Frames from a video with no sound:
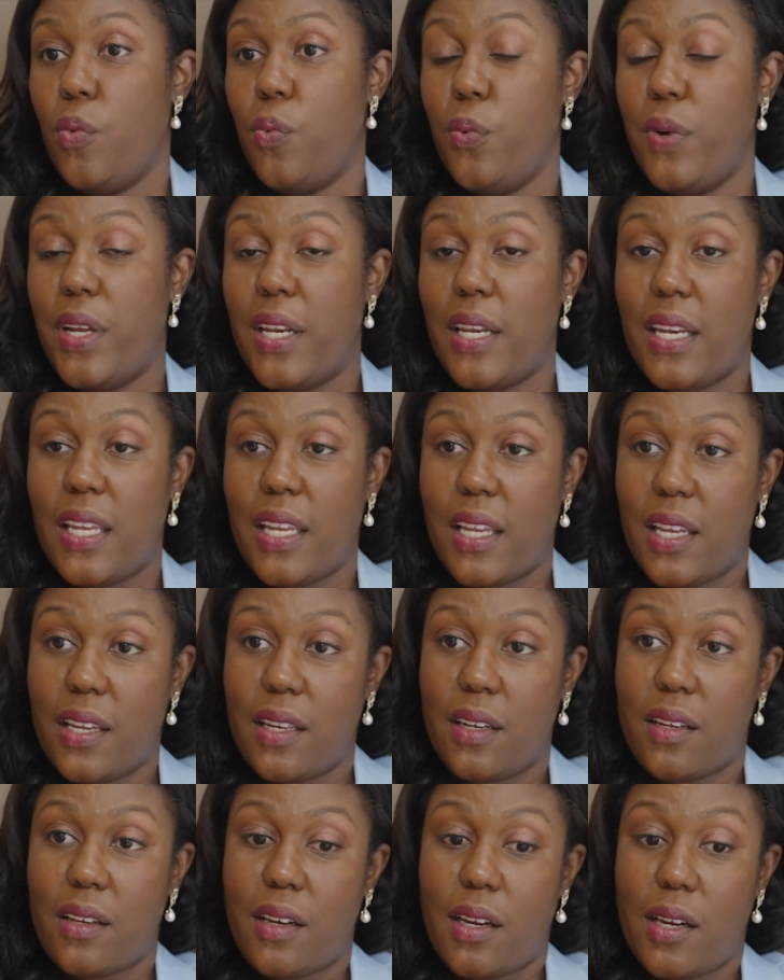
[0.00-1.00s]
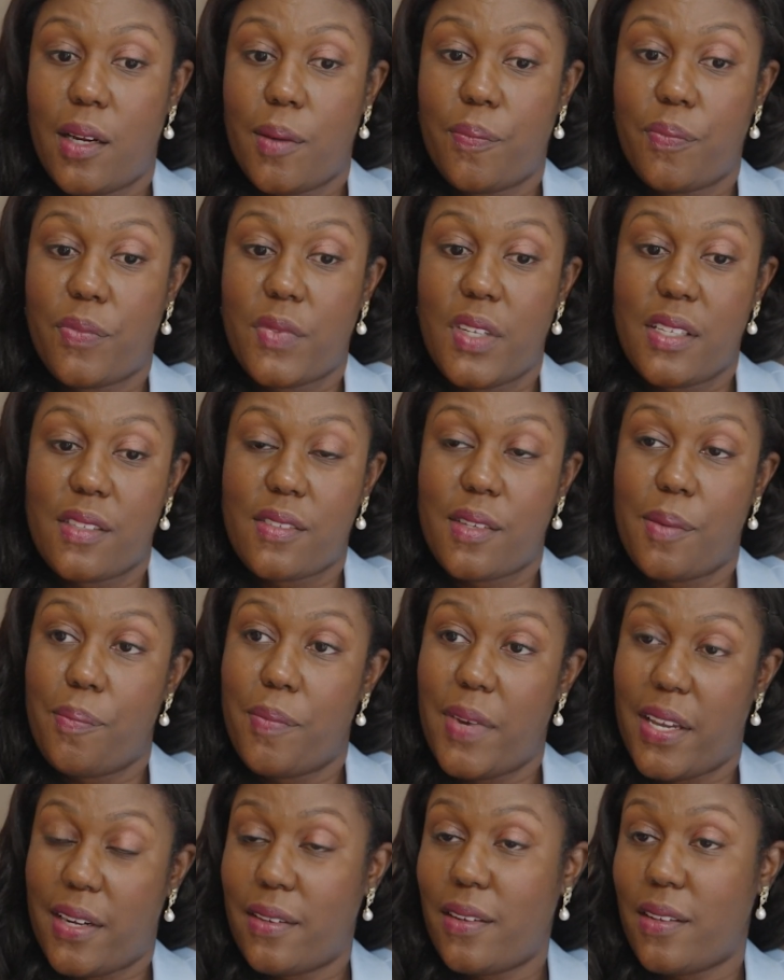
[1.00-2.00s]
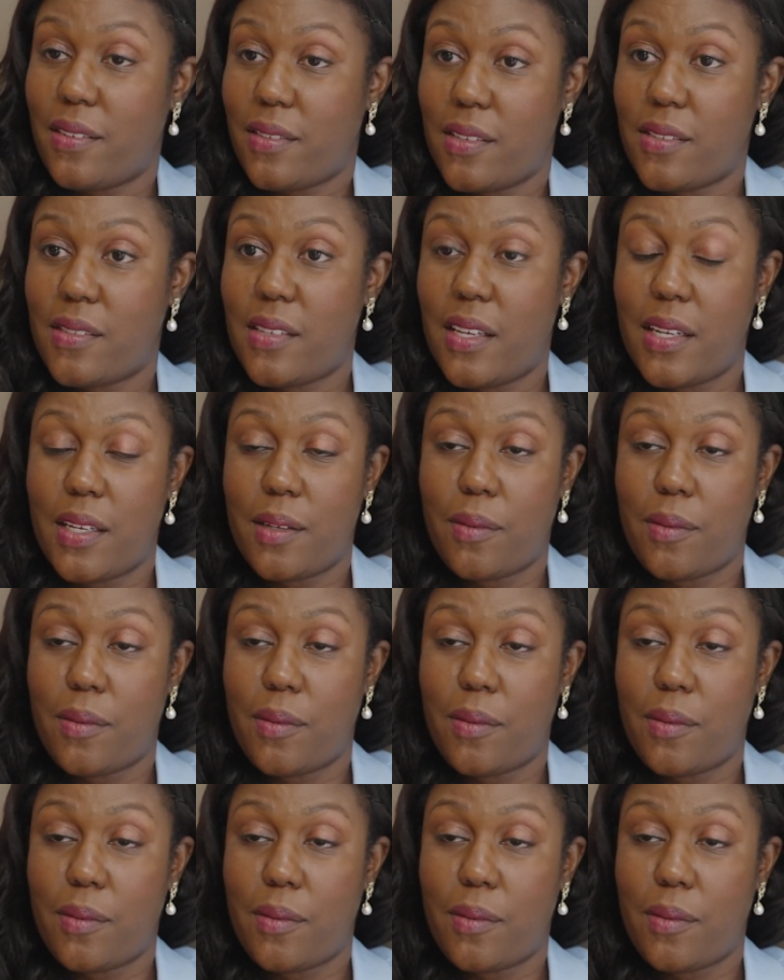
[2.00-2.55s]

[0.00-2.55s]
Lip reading: We need things embedded, as I said,